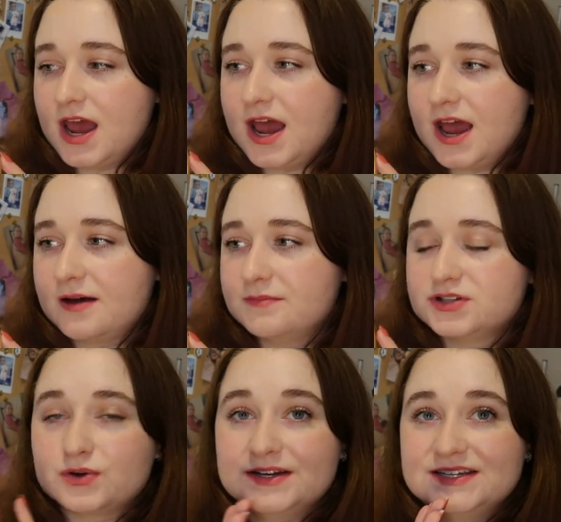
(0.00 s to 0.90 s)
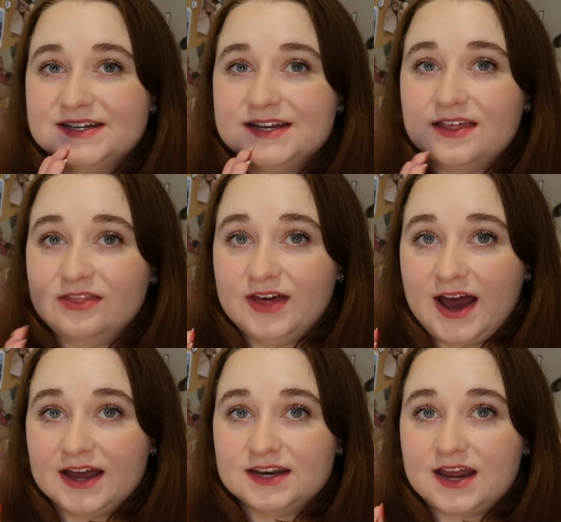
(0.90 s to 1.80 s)
So I did
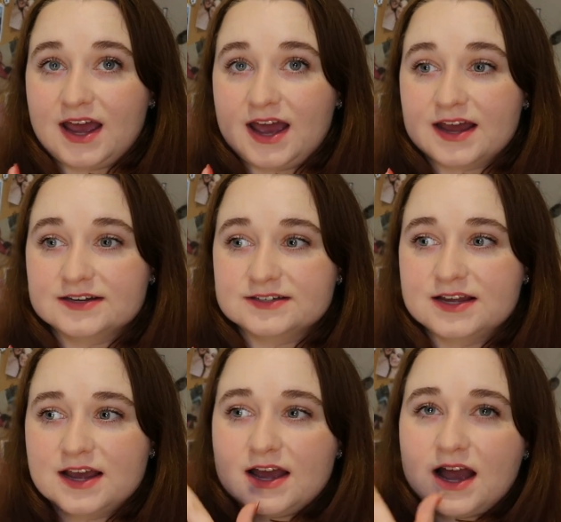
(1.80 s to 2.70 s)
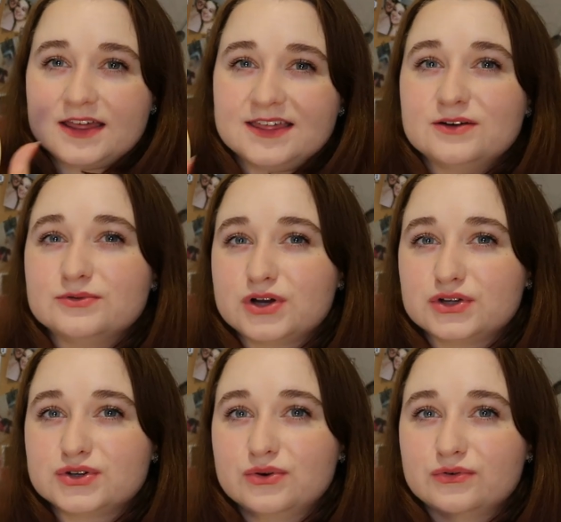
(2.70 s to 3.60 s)
that. And I think it was
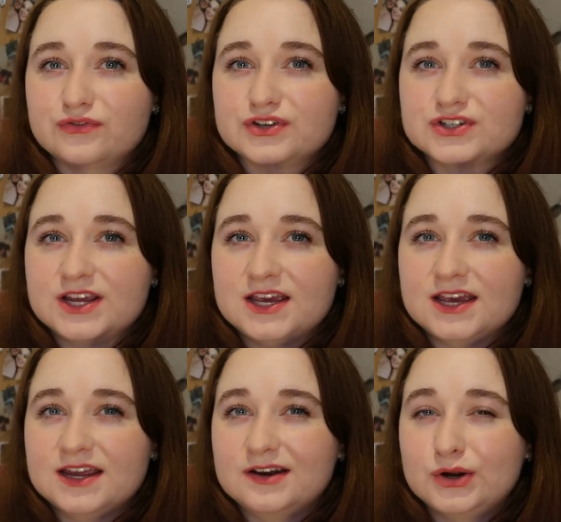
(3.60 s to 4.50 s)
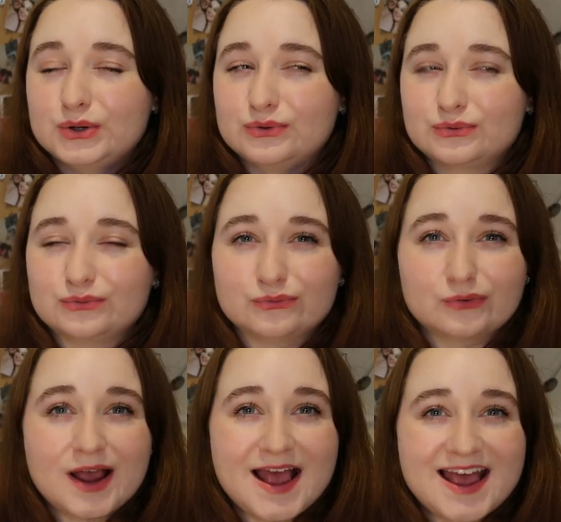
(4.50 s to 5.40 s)
also originally in
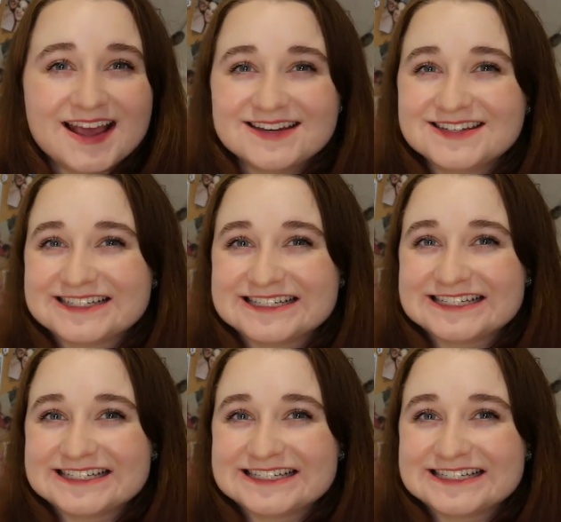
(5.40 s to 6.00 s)
red,